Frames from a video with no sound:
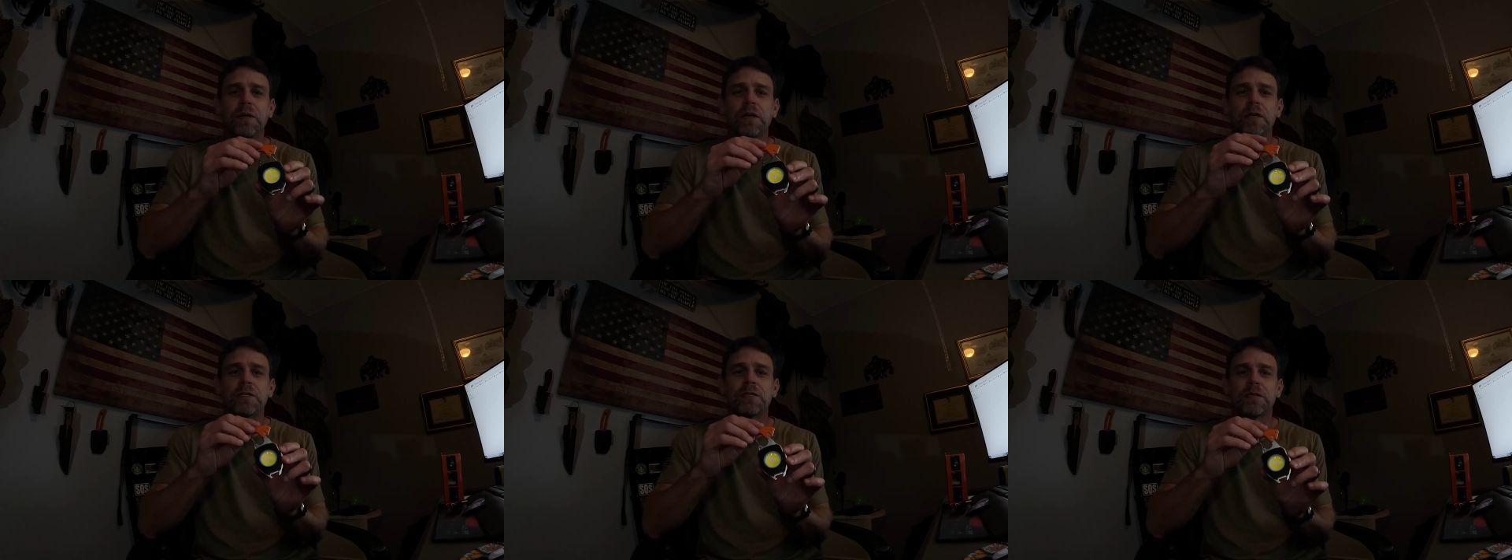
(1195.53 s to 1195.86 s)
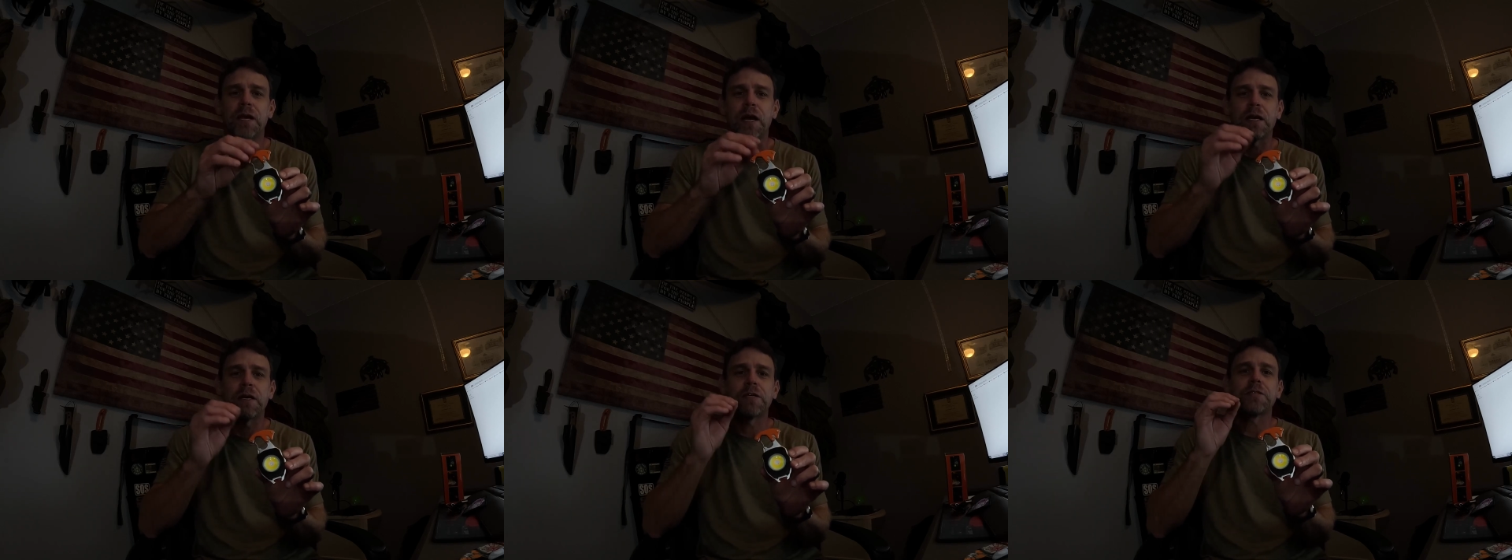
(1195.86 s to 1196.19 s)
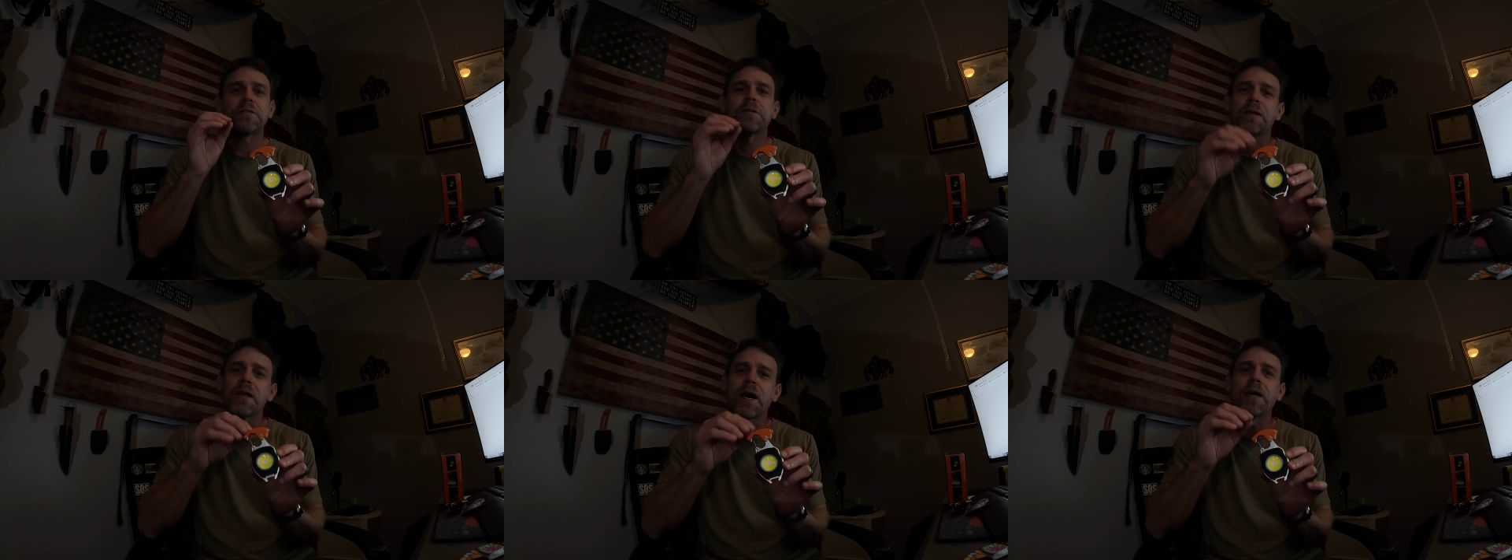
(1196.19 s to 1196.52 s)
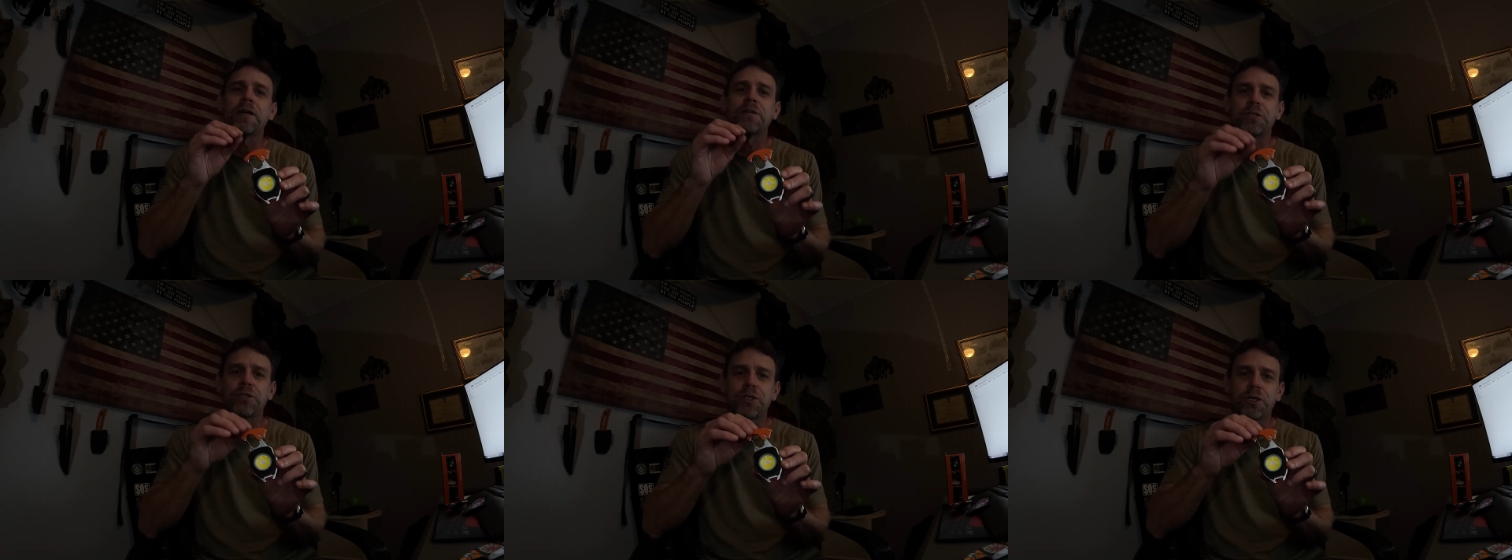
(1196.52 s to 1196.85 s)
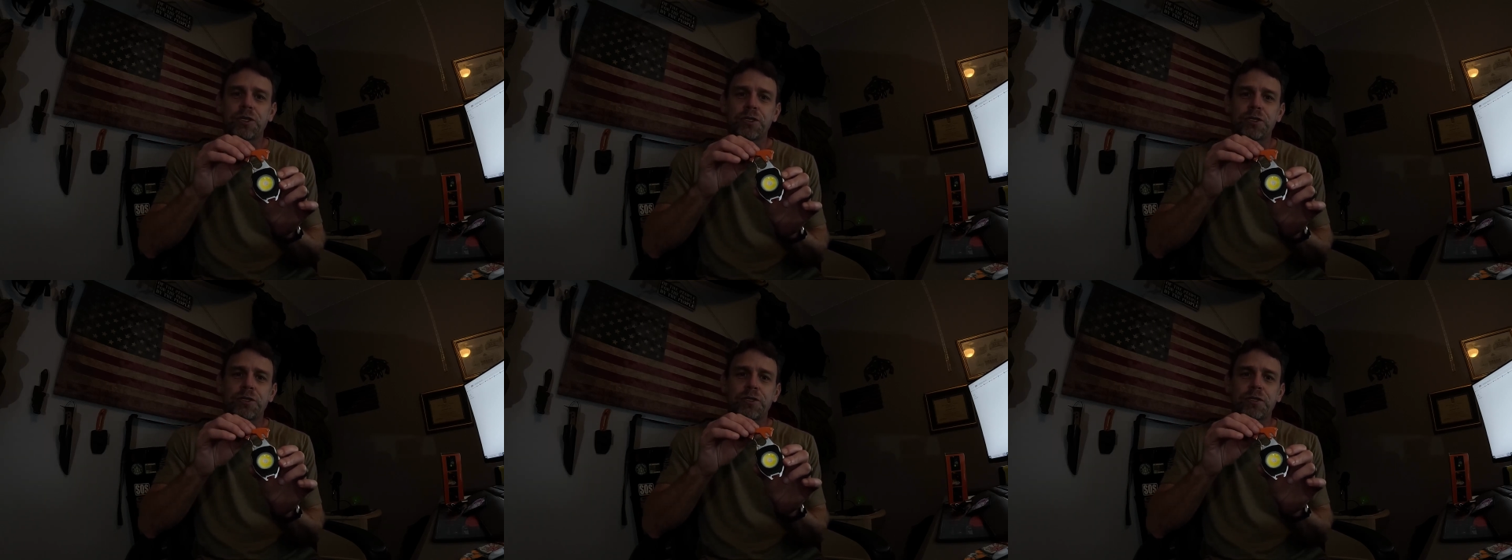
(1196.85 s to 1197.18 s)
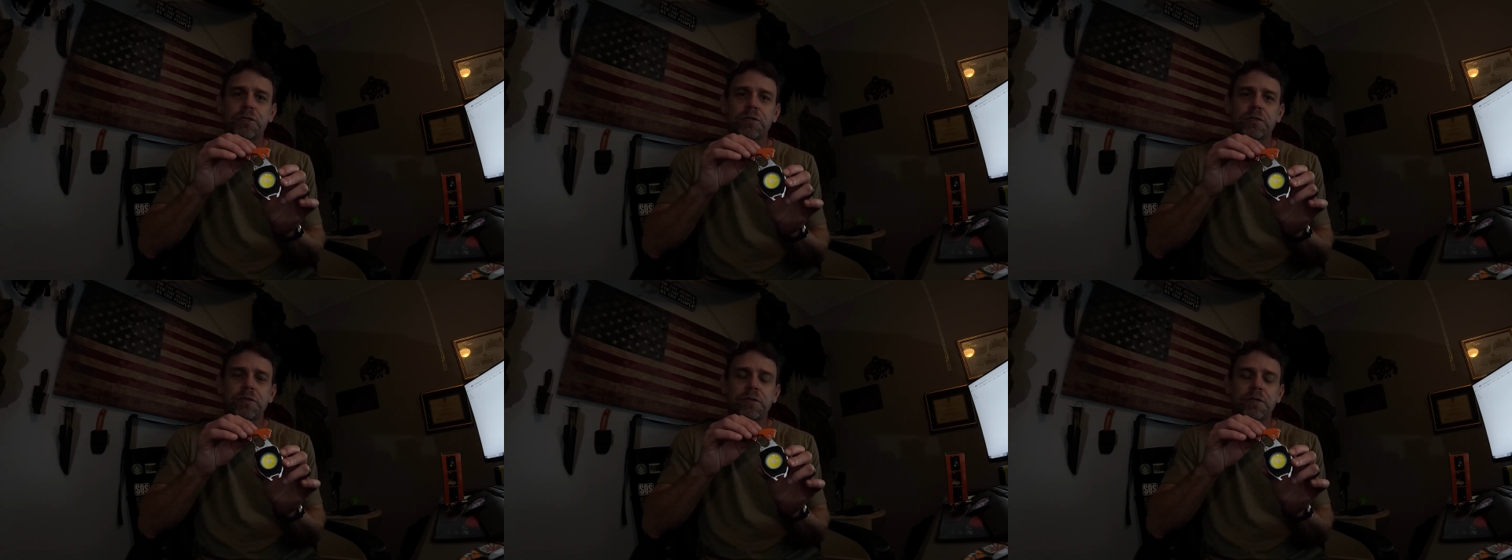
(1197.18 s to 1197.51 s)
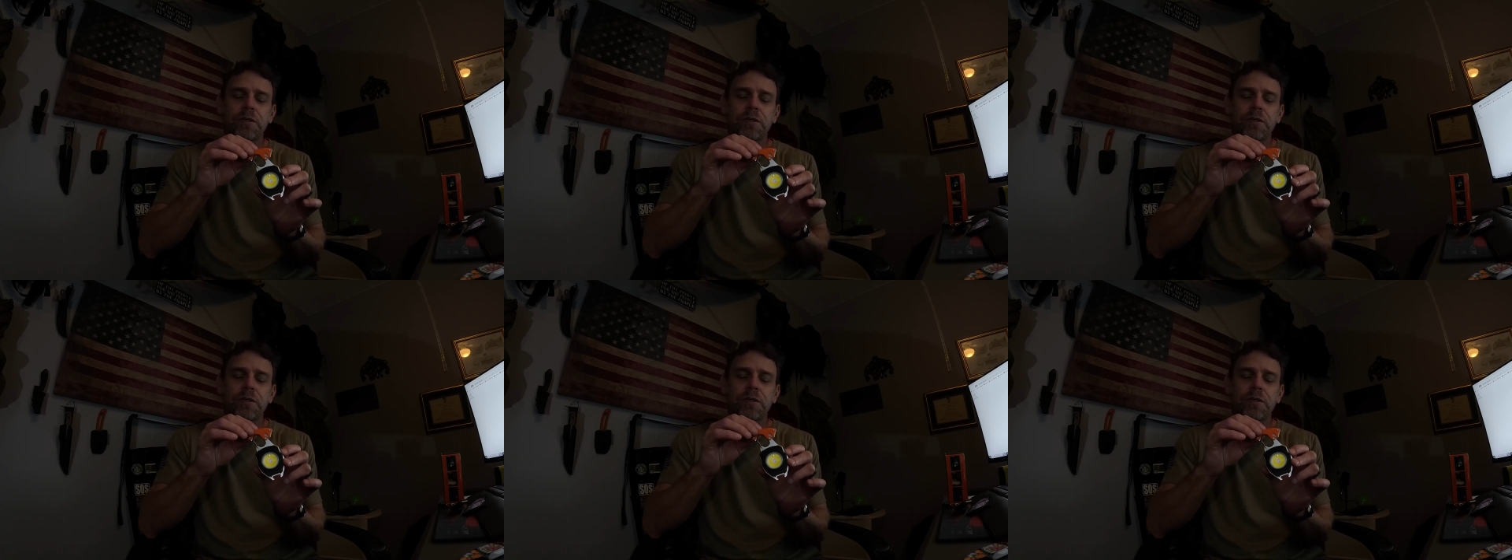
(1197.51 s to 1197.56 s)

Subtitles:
is that it's not just